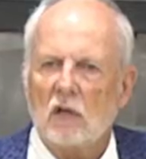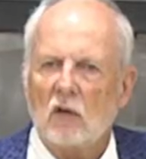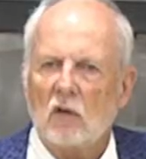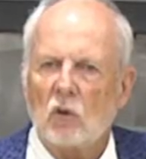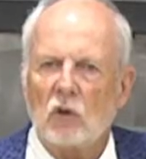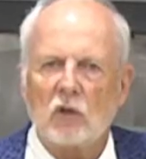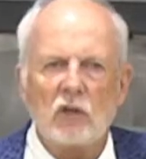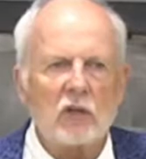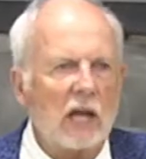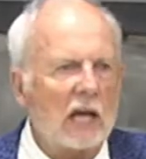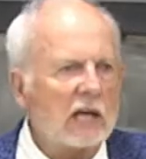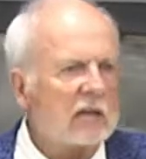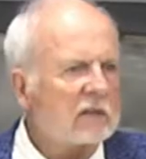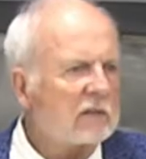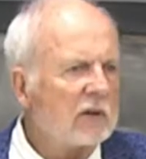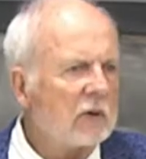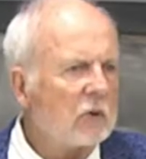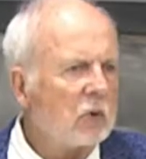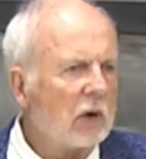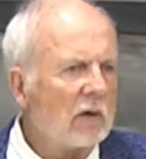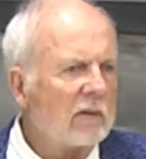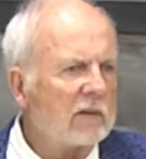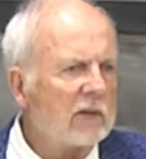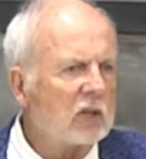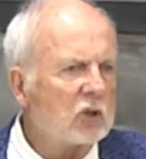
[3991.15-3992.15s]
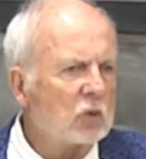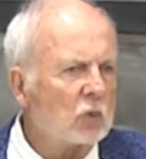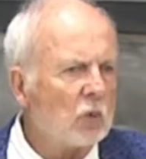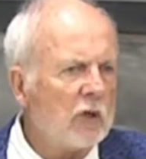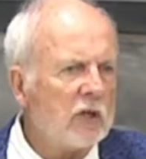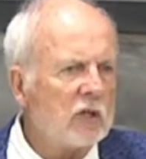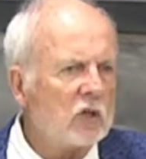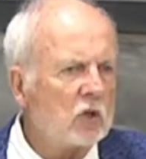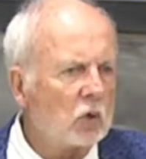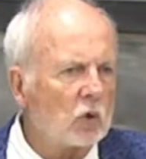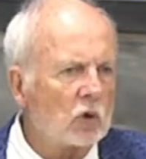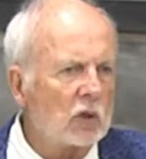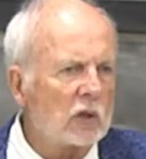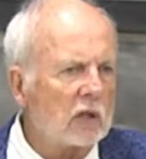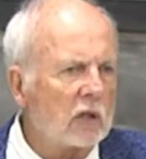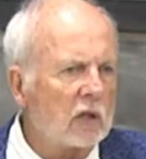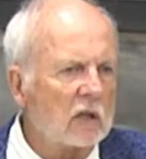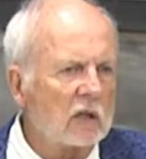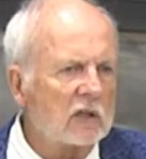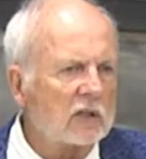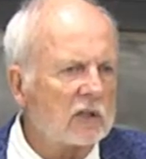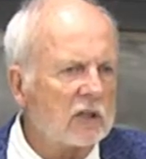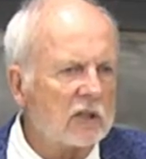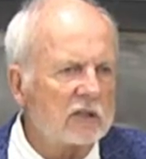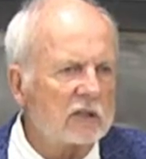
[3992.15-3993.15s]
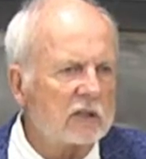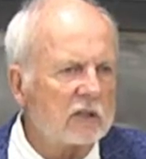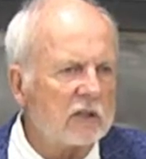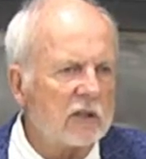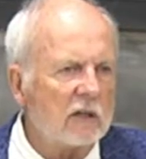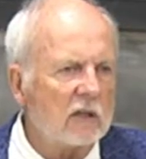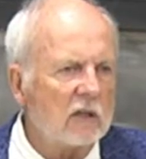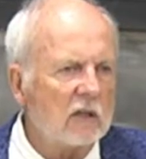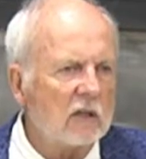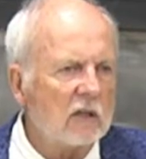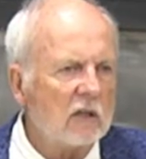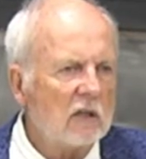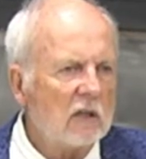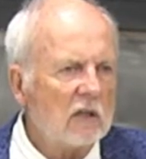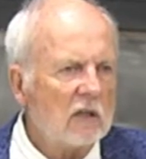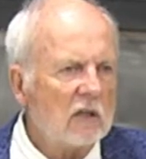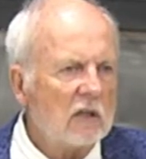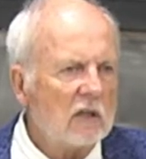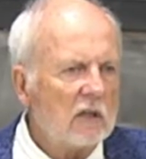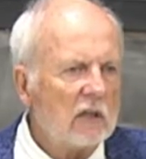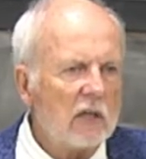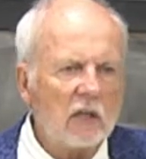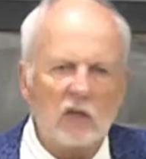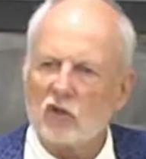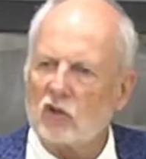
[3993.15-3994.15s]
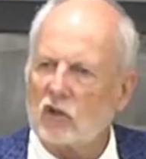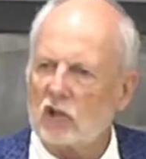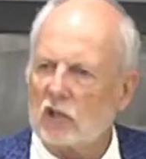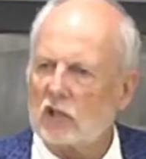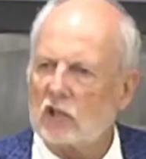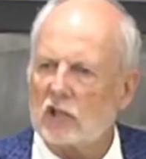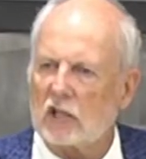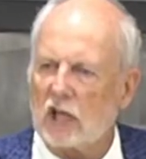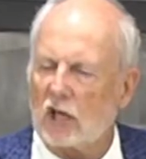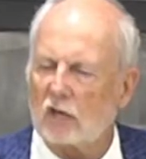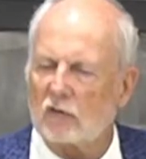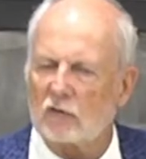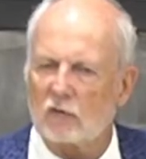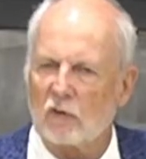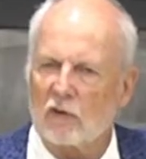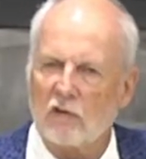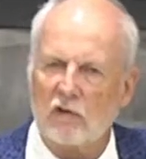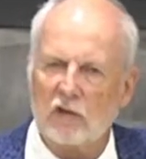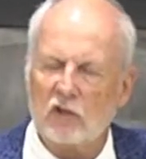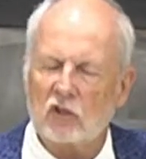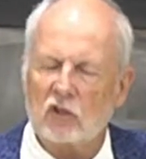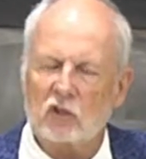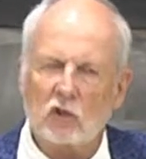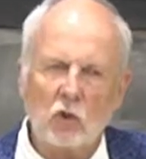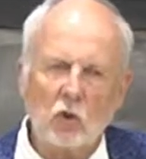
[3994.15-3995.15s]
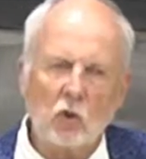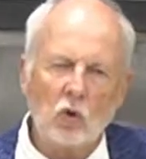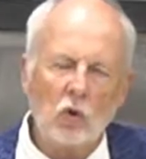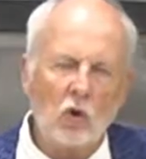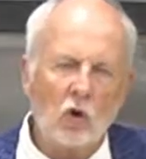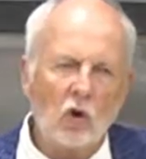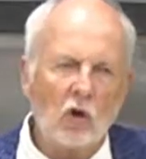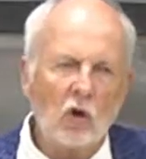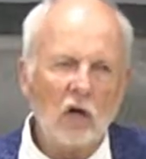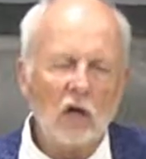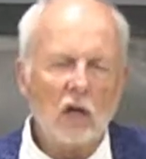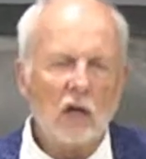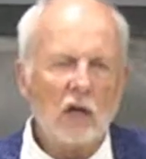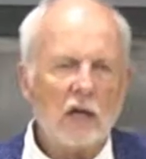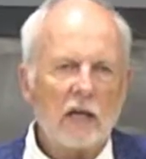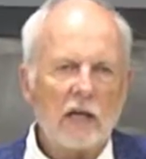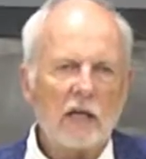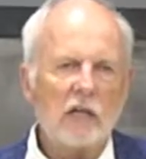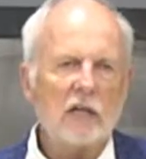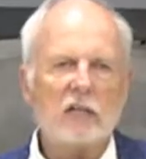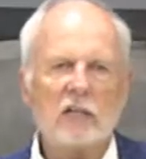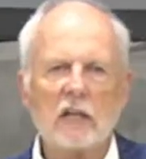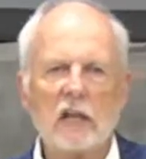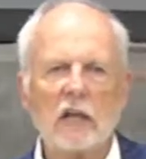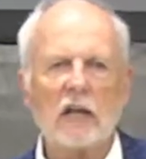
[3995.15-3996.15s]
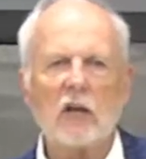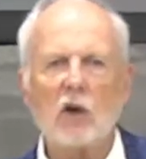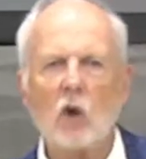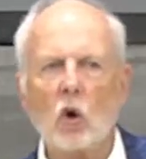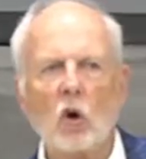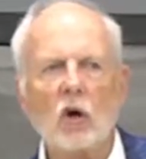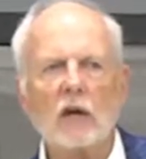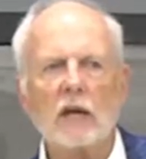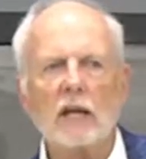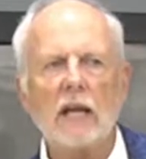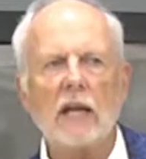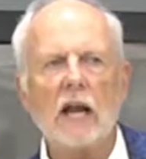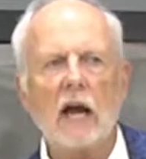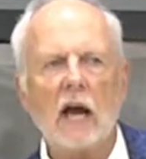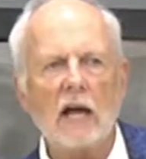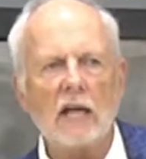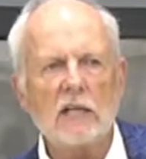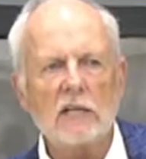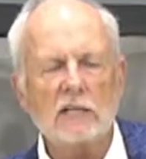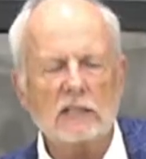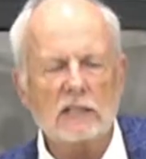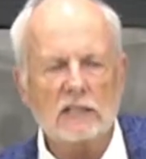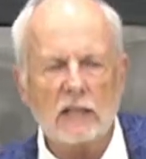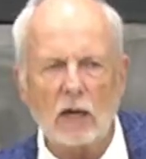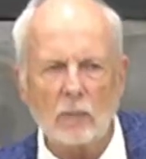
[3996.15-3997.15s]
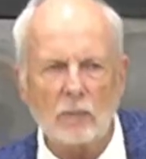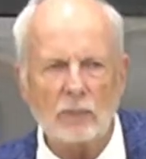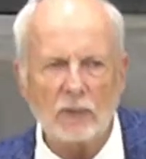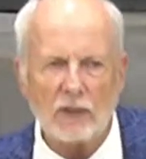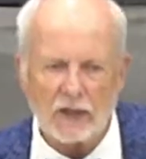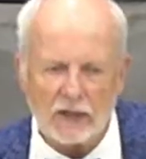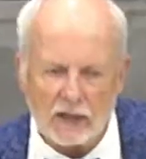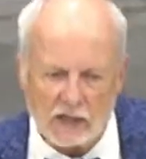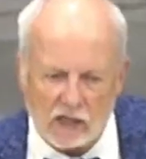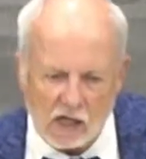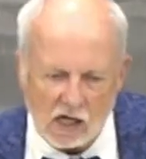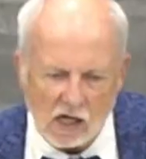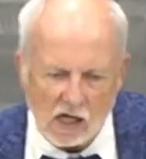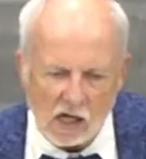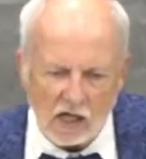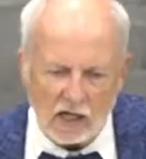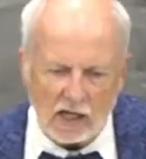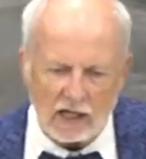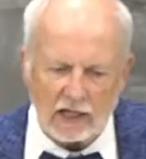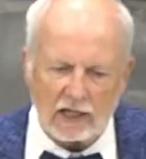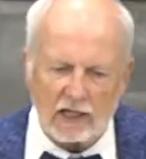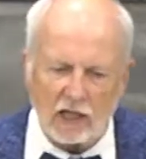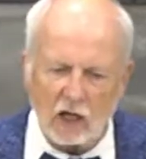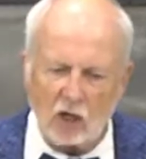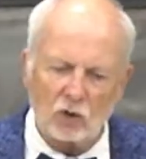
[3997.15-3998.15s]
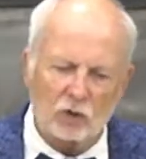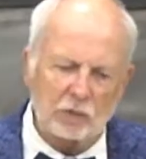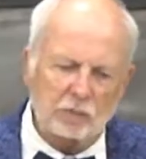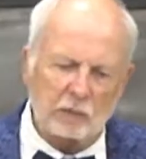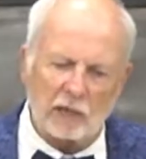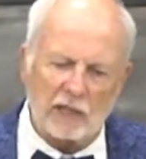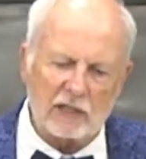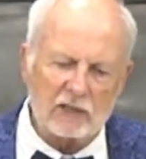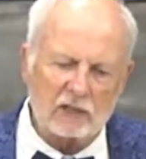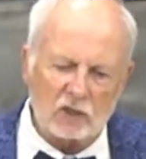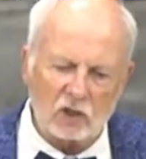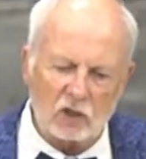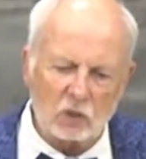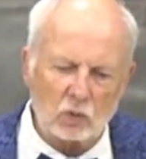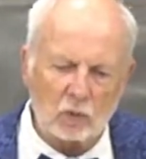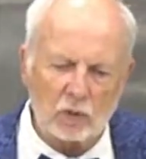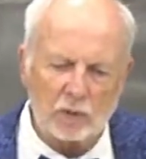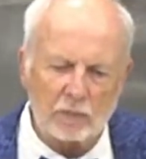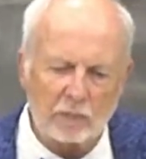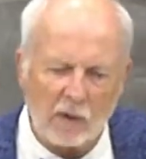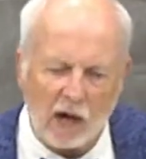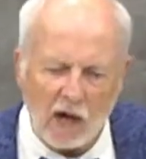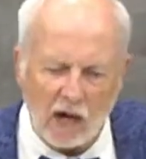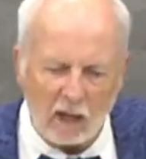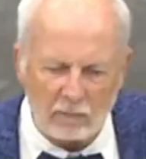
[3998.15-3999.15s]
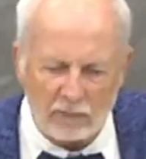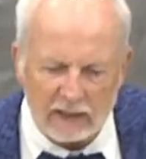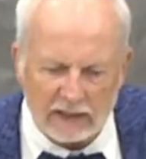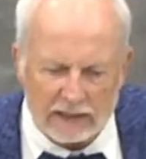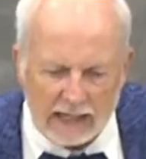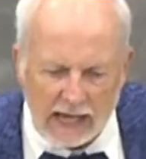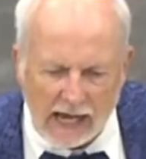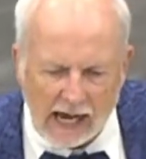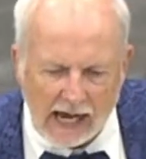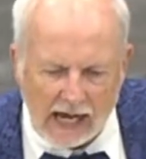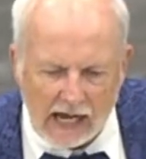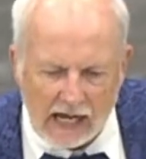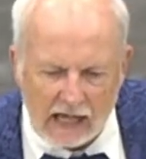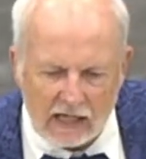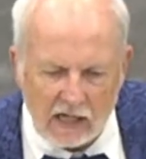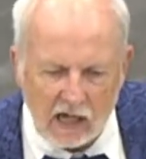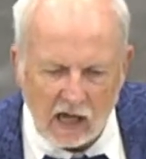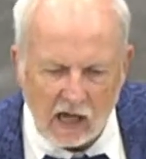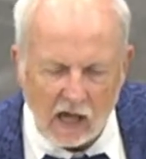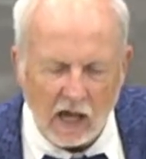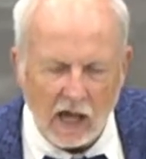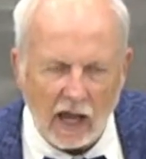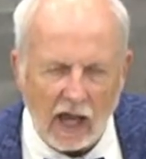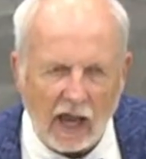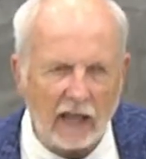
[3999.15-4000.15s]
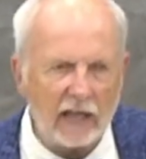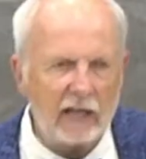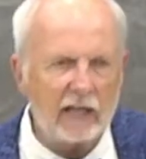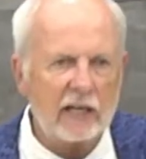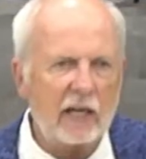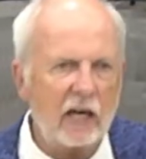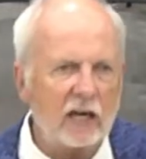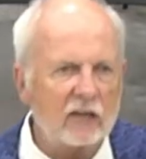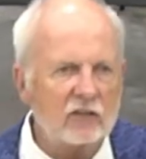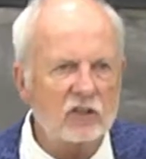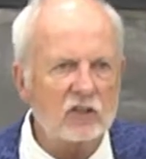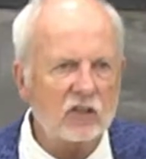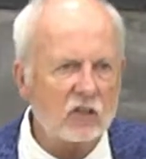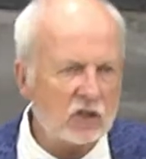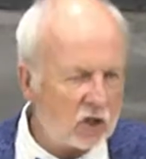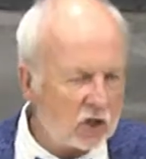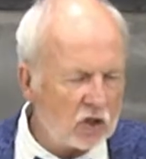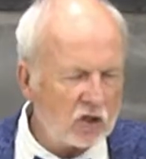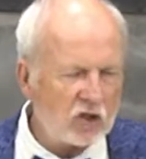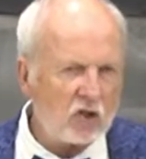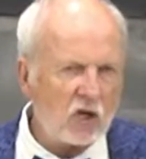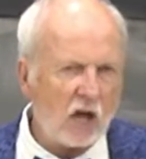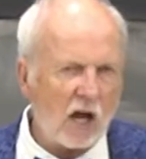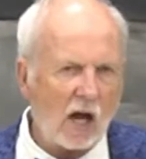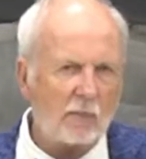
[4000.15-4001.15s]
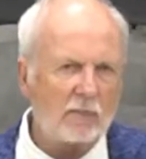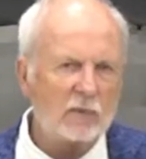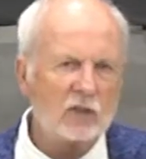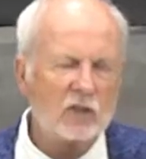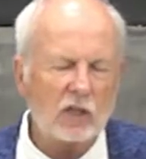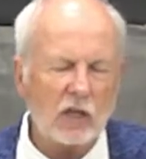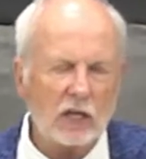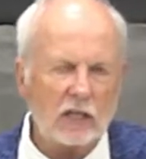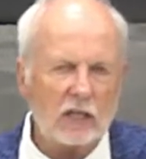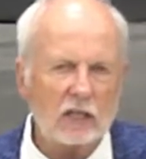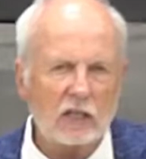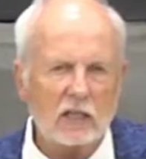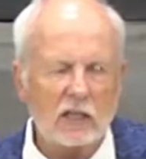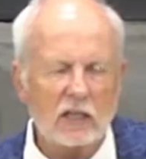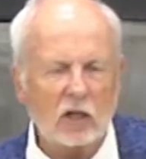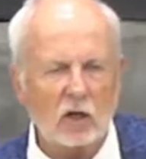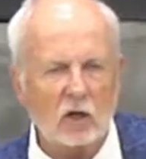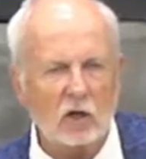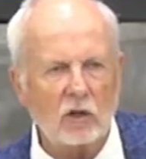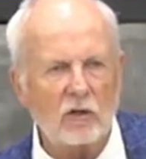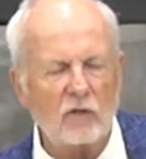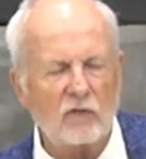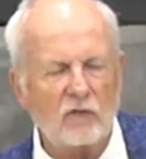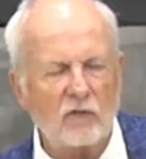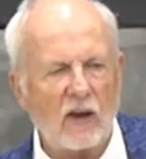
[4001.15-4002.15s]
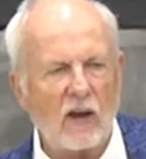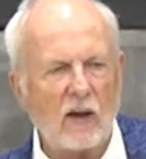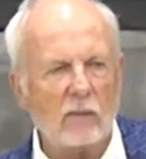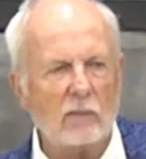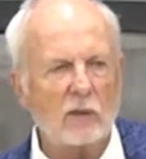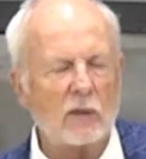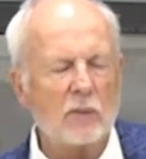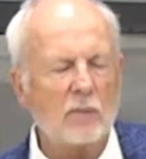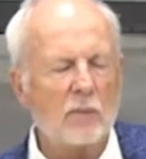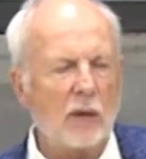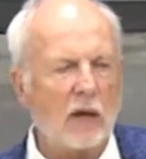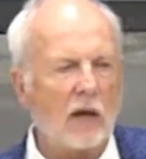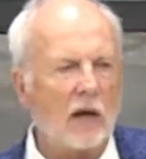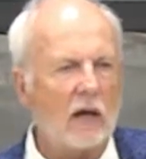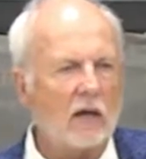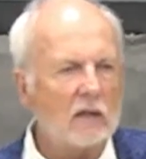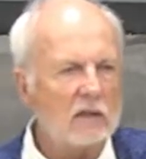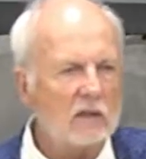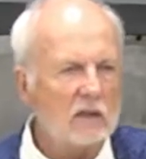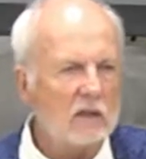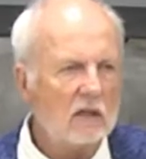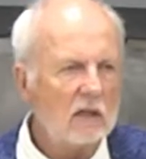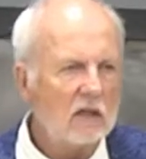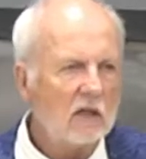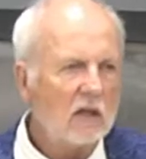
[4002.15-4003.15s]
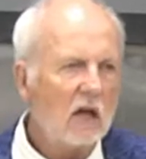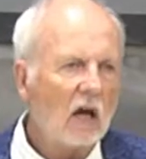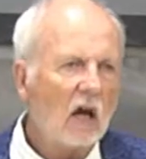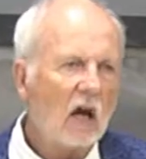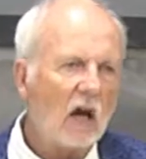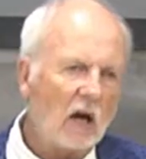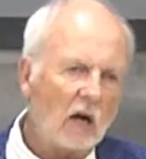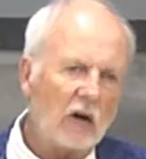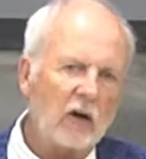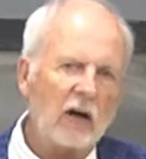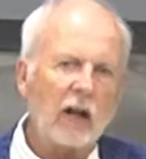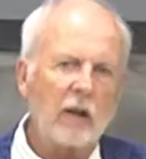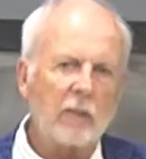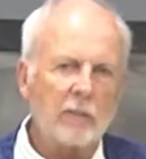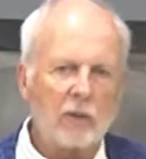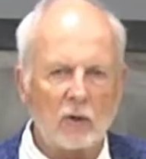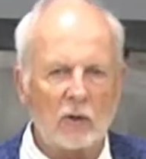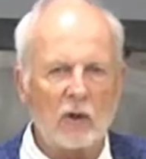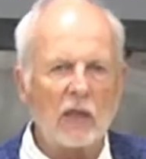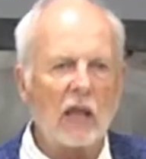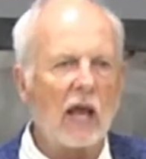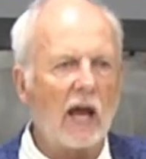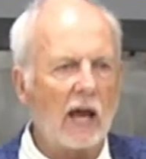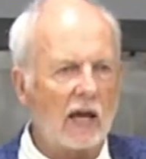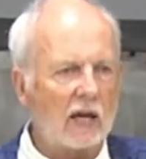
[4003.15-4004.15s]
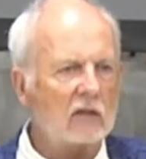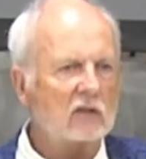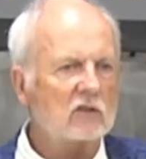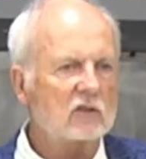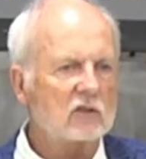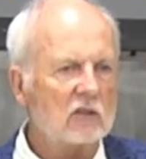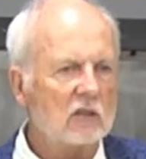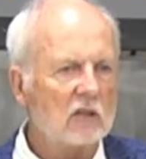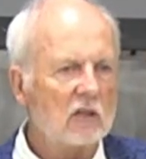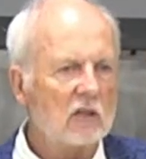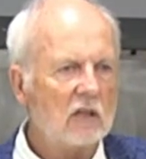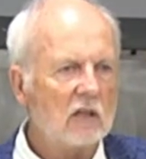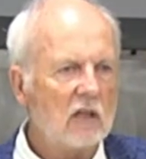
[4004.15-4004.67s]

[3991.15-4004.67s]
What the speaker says: Well, he's actually really sweet to his little sister. He's successful in school. He's in an organized something. He goes places with mom and dad, and he does a good job of taking care of the family pet. All right, I'm going to relax.